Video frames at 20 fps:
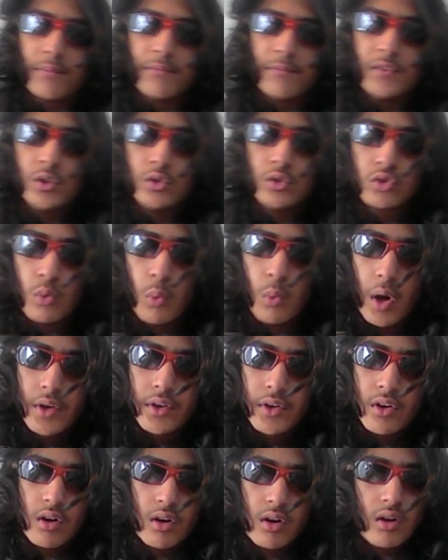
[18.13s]
of you to
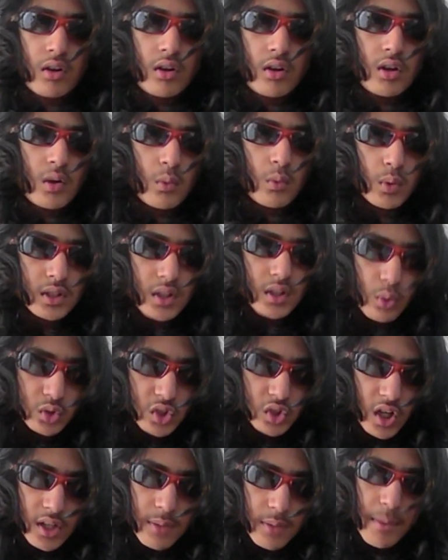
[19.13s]
wonder, what
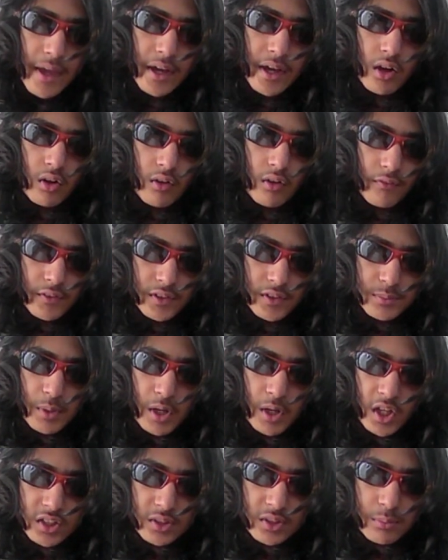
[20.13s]
goes on to make all of this
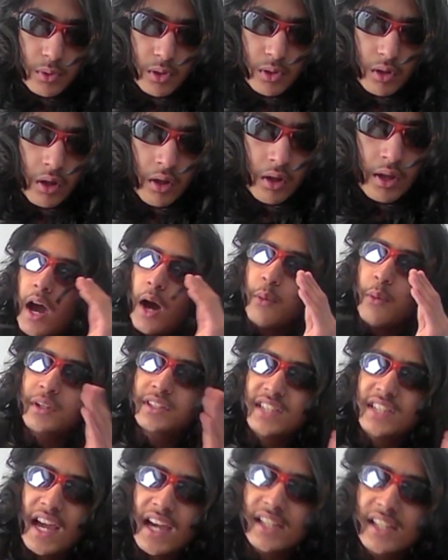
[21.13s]
possible? How
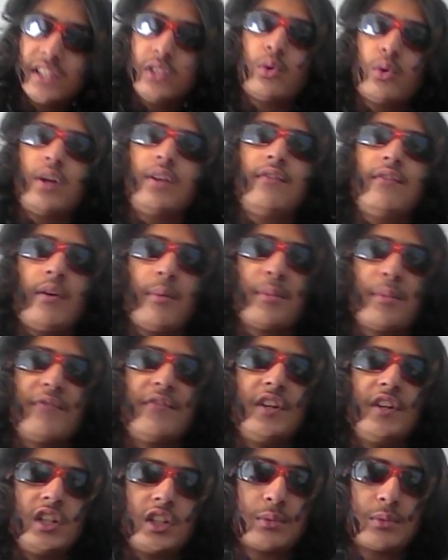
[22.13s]
exactly do I develop the
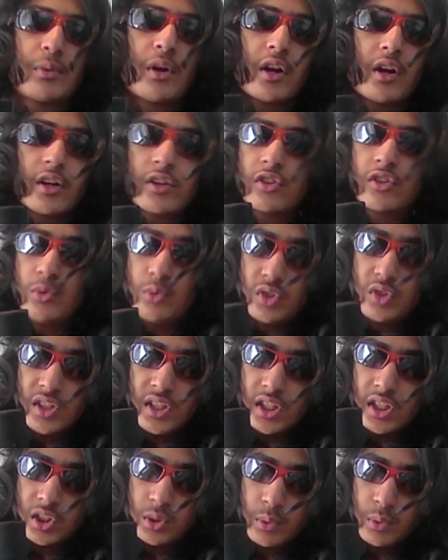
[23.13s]
finished product you see
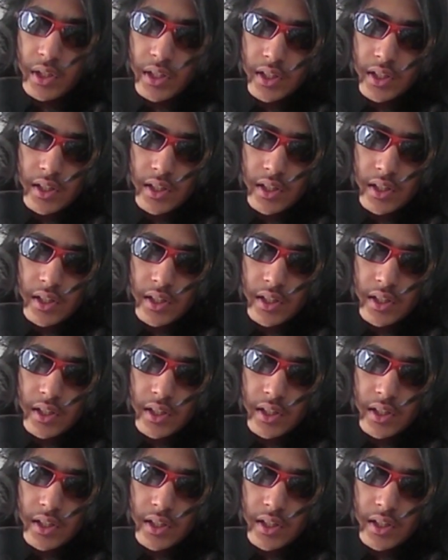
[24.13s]
each week?